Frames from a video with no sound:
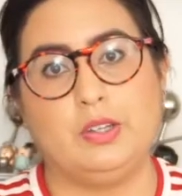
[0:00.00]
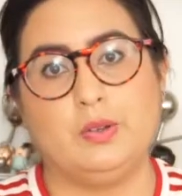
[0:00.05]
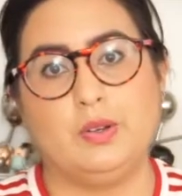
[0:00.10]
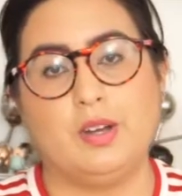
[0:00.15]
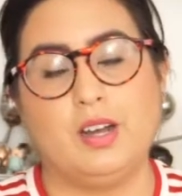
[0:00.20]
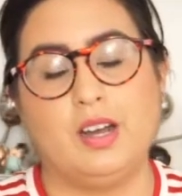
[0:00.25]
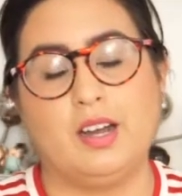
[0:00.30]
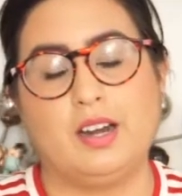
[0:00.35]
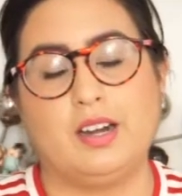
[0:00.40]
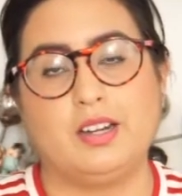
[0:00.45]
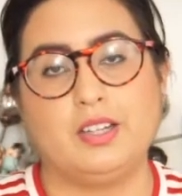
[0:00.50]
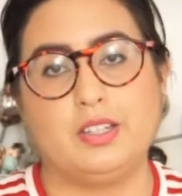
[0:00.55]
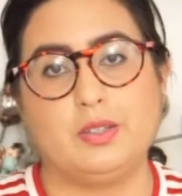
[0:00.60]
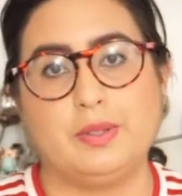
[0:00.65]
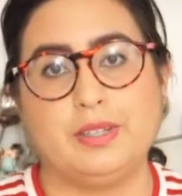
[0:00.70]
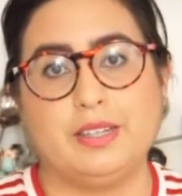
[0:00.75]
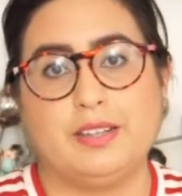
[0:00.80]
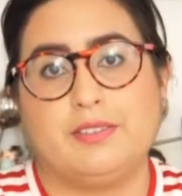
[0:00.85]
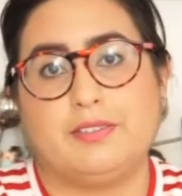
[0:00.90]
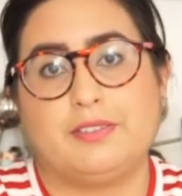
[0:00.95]
you are
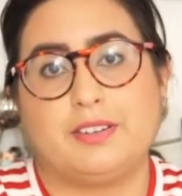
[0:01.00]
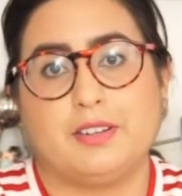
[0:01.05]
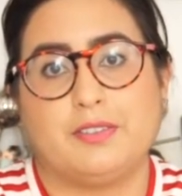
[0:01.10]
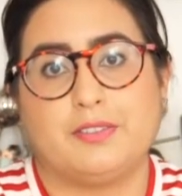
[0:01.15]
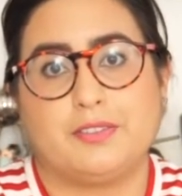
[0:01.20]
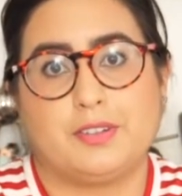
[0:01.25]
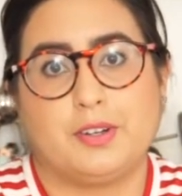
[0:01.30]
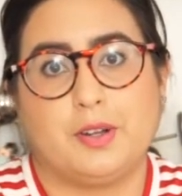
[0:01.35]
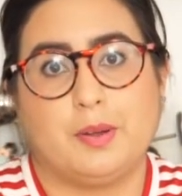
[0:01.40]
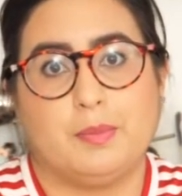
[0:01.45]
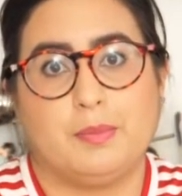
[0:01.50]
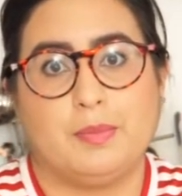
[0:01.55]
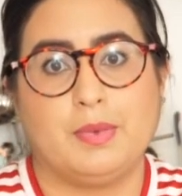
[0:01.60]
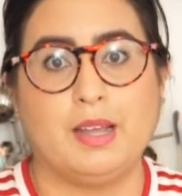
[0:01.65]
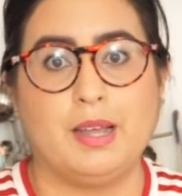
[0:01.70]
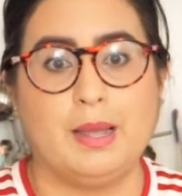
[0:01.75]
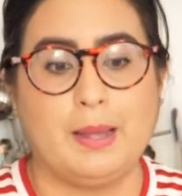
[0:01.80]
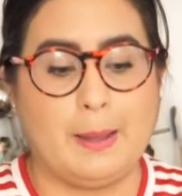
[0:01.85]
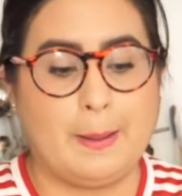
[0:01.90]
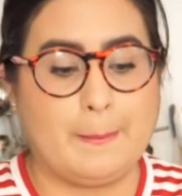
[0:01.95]
doing a free from
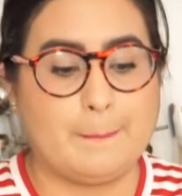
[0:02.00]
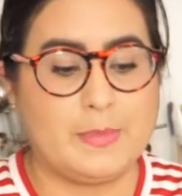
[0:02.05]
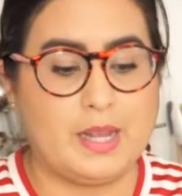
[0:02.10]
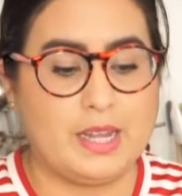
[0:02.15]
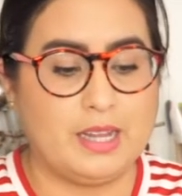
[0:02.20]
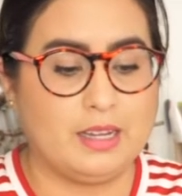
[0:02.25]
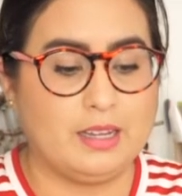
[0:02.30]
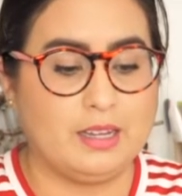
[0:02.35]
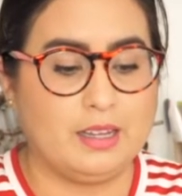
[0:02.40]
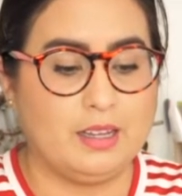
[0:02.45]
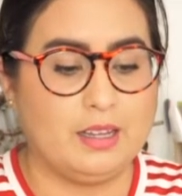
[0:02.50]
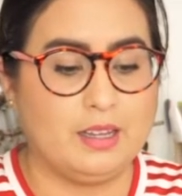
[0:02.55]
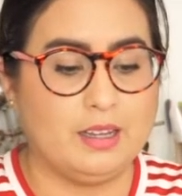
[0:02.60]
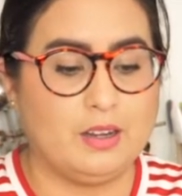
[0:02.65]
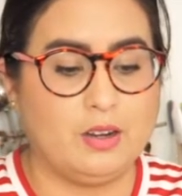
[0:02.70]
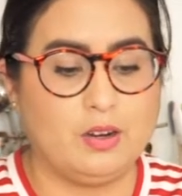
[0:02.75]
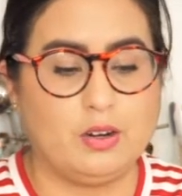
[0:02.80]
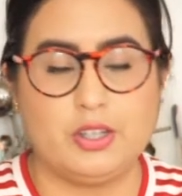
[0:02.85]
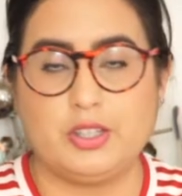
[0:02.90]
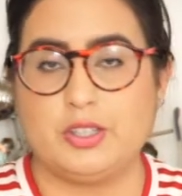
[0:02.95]

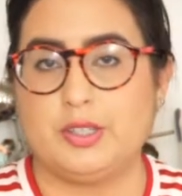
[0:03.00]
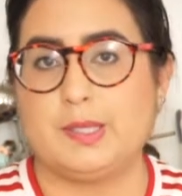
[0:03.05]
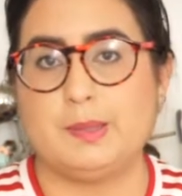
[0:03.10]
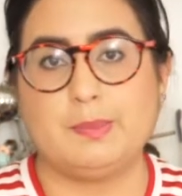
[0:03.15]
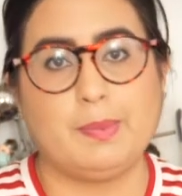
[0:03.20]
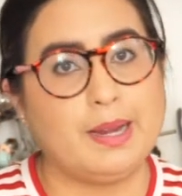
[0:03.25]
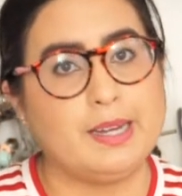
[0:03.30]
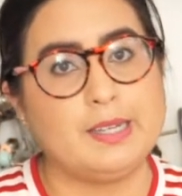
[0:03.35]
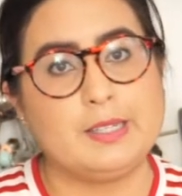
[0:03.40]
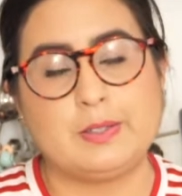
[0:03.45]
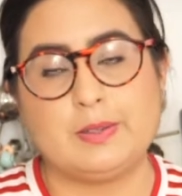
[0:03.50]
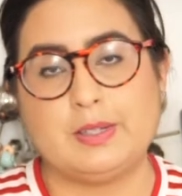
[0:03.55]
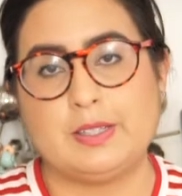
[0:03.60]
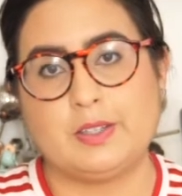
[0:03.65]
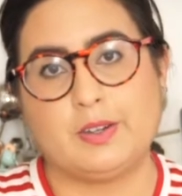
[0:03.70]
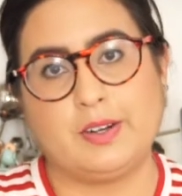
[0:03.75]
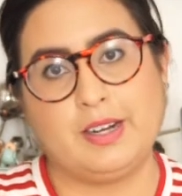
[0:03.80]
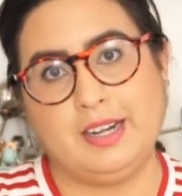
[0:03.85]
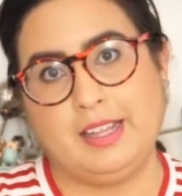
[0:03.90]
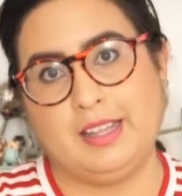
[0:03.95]
baking or just
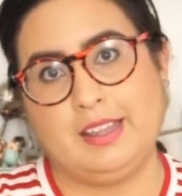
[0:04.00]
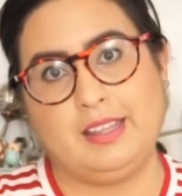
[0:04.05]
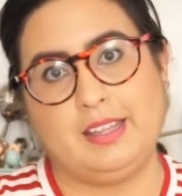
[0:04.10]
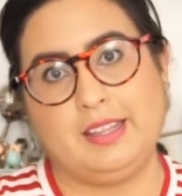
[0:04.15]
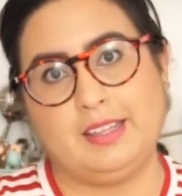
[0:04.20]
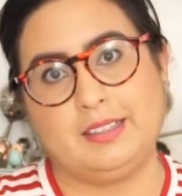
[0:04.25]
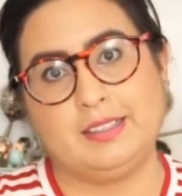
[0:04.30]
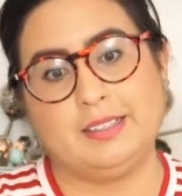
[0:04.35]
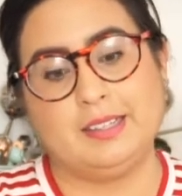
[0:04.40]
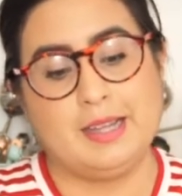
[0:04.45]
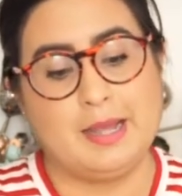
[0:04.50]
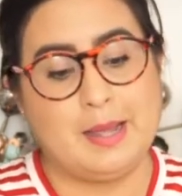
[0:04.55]
pastries or anything.